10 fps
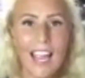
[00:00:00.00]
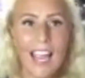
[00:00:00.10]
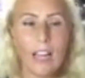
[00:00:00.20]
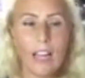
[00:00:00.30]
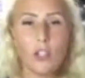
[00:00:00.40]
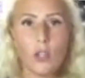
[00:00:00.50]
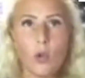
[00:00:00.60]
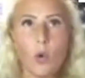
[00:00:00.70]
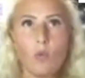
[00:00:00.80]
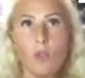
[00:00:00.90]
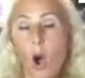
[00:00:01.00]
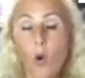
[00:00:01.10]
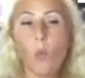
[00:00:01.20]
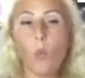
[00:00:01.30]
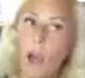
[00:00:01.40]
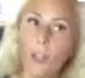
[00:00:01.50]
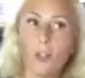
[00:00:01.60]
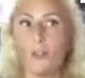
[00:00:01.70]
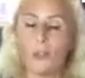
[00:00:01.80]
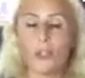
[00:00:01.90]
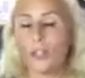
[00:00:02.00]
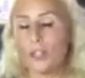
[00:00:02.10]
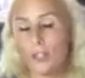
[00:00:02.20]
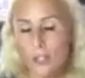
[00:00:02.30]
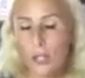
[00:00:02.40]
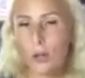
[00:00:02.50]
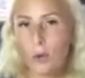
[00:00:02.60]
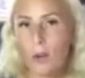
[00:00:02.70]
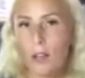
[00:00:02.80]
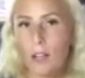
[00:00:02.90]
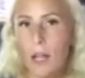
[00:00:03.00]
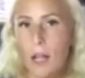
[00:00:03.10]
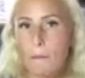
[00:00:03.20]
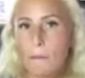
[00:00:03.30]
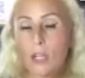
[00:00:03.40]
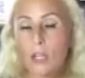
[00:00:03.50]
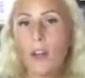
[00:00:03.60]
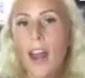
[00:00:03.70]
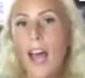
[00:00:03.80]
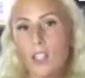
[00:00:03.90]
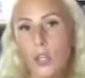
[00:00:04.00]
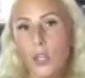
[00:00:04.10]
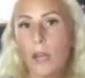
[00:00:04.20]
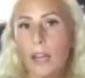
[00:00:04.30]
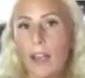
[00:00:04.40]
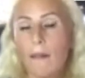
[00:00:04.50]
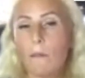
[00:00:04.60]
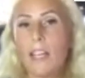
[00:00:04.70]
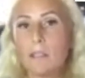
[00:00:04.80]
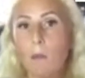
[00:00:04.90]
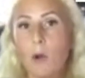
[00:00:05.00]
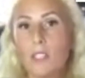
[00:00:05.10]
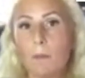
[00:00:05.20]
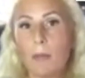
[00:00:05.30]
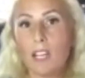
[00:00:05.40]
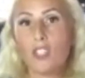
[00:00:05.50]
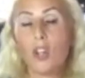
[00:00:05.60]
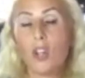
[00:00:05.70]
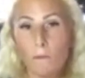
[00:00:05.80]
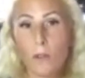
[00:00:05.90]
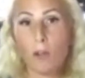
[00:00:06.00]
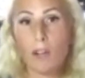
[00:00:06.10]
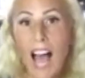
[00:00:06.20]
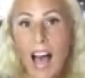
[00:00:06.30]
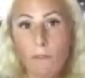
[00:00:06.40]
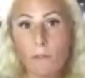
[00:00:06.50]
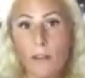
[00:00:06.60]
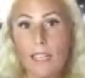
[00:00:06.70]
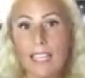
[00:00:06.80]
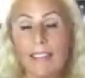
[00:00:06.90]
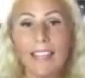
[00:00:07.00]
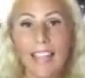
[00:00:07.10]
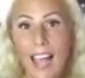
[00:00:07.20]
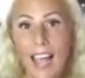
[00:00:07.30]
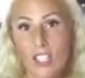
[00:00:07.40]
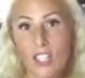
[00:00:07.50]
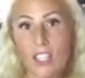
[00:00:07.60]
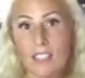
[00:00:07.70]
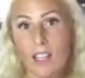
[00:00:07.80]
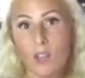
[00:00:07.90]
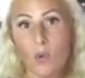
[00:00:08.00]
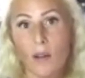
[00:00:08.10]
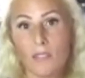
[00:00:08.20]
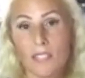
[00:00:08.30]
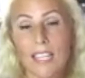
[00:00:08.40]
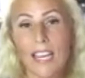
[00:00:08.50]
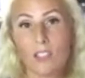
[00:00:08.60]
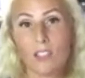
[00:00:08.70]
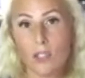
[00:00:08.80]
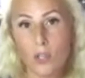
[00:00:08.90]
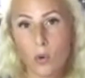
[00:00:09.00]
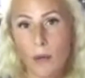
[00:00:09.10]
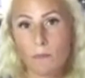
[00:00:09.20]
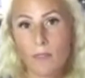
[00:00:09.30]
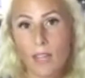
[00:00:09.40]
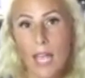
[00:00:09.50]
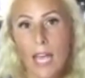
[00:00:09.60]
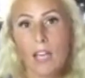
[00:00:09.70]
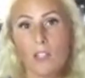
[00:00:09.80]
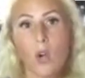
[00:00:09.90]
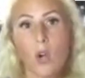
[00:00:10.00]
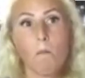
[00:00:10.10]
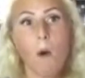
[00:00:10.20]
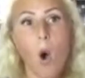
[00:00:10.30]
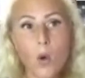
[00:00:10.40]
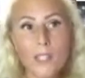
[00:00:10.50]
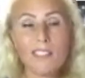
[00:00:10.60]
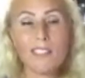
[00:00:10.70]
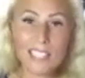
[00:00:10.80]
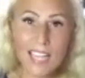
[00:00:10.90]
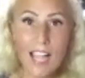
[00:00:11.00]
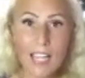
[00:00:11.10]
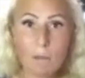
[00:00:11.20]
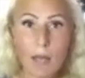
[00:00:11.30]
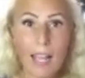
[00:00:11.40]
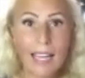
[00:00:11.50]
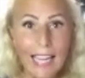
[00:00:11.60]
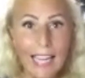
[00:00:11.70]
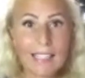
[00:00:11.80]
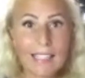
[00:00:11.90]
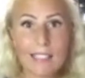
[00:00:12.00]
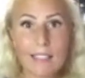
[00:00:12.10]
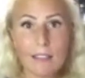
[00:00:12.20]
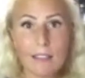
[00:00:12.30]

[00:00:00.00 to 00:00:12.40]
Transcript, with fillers: and you know what you should do but you're not doing it it's mostly because you don't feel confident in the actions that you have to take to do it so most of the time, against